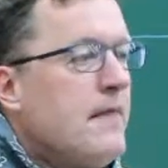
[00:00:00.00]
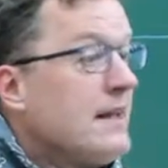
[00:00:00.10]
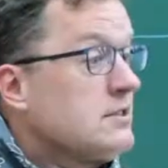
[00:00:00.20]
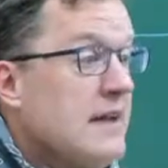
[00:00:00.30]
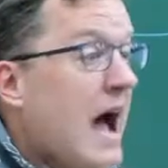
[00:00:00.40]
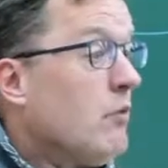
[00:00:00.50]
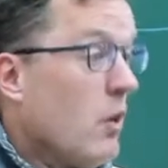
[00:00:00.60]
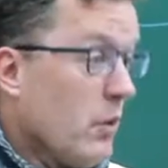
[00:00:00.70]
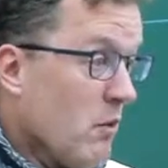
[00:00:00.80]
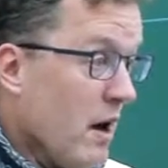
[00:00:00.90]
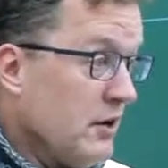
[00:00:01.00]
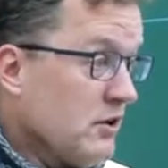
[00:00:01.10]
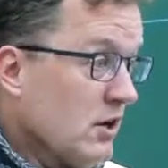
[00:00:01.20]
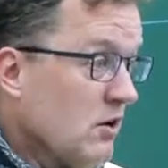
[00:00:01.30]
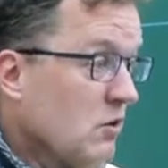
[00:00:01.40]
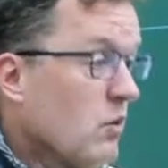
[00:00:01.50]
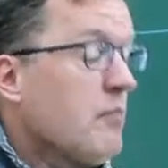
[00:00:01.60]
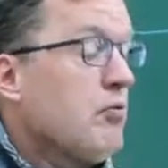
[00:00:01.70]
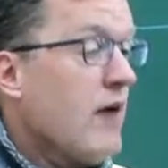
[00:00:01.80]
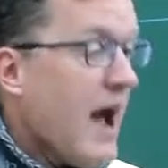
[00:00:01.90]
That's not what we want to do. We're
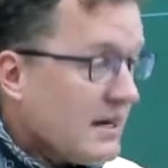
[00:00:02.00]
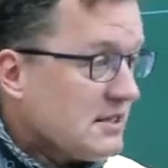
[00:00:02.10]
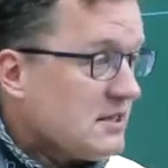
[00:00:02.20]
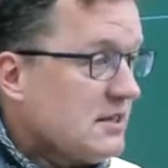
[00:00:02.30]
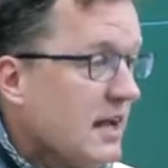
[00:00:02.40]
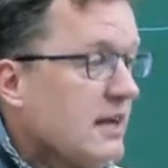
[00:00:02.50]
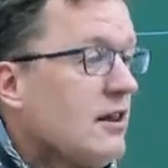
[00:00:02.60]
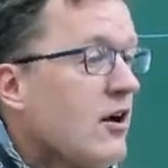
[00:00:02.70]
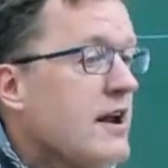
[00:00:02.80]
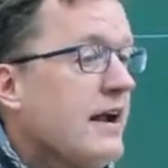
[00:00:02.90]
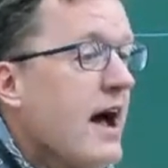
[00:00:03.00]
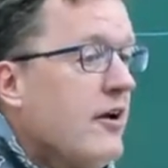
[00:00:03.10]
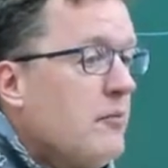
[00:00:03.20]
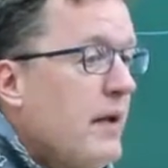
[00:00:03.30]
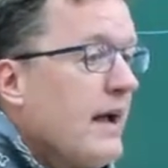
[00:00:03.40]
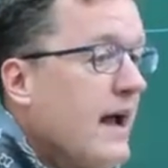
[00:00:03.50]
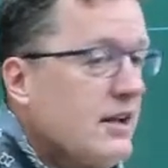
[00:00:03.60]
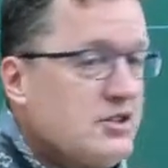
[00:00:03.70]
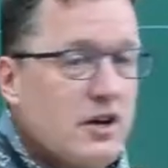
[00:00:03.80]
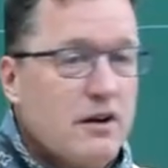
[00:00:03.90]
practicing learning how to pick
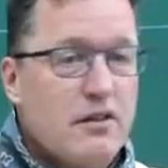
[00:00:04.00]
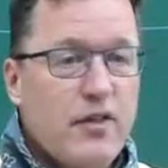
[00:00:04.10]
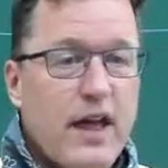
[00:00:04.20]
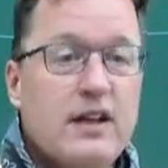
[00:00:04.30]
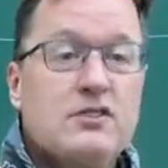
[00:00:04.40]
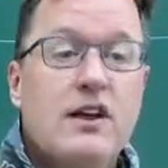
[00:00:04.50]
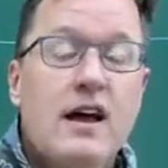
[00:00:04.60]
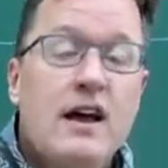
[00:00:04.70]
out certain things.